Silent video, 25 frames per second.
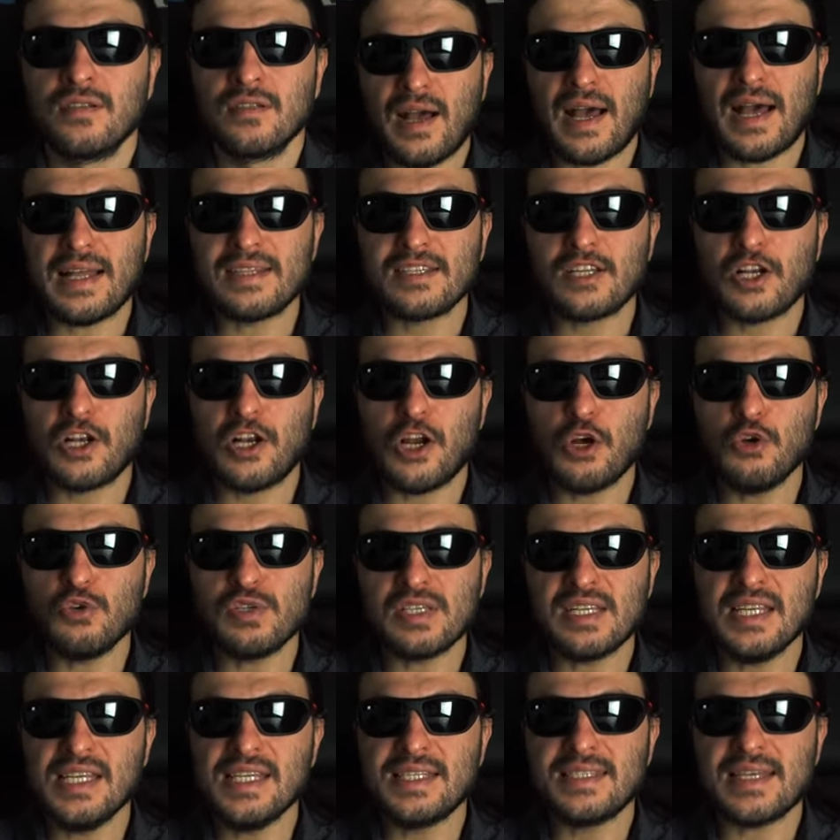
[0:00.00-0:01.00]
and
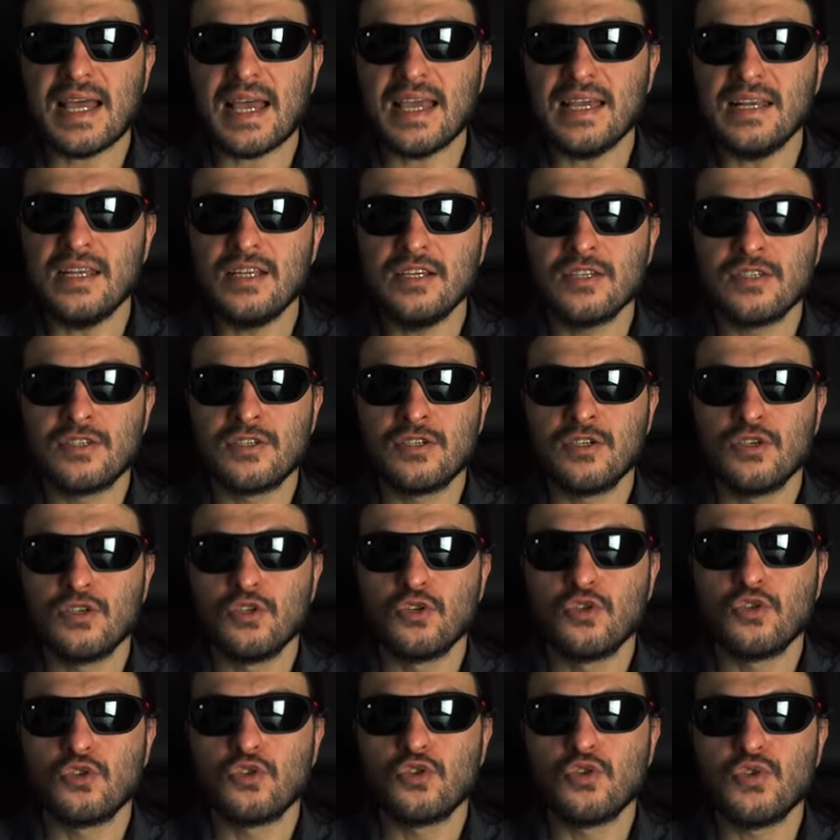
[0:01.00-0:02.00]
closely tailors
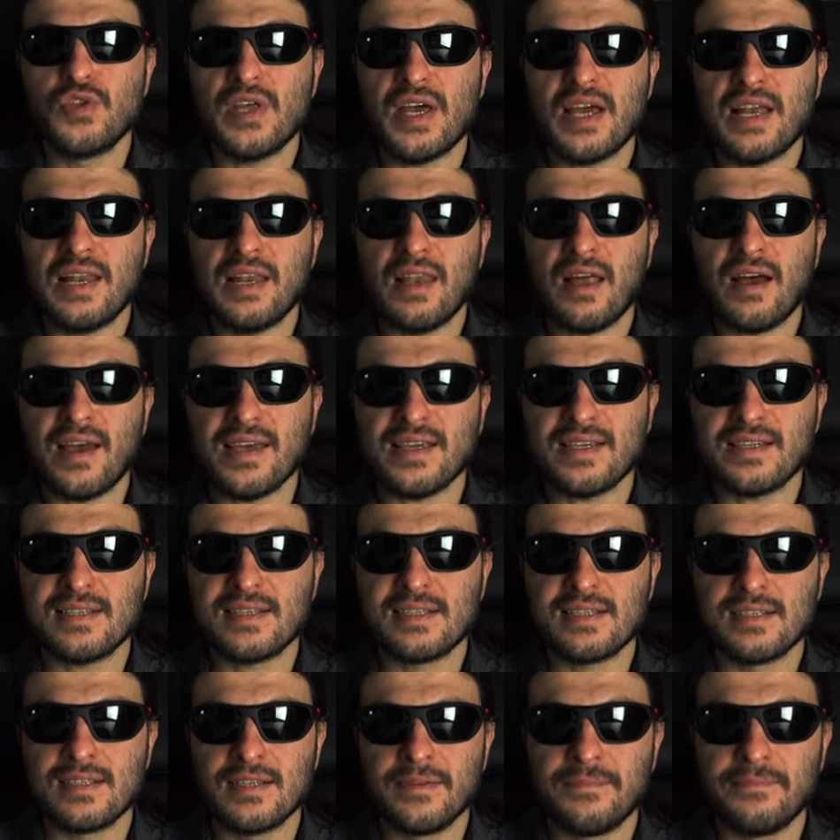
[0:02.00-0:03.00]
to their
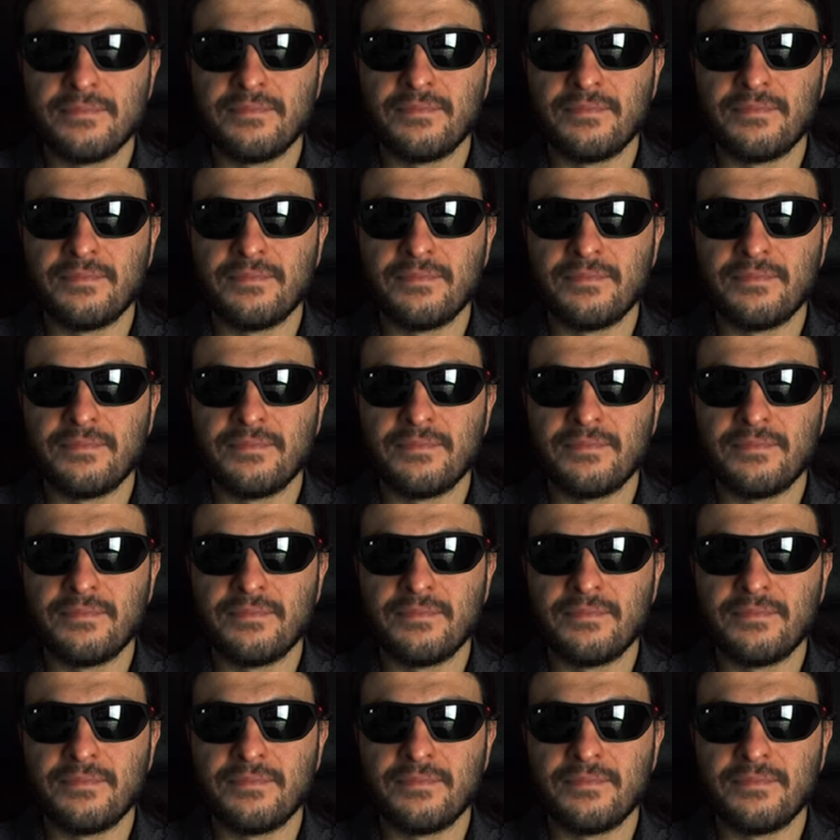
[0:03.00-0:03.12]
likes.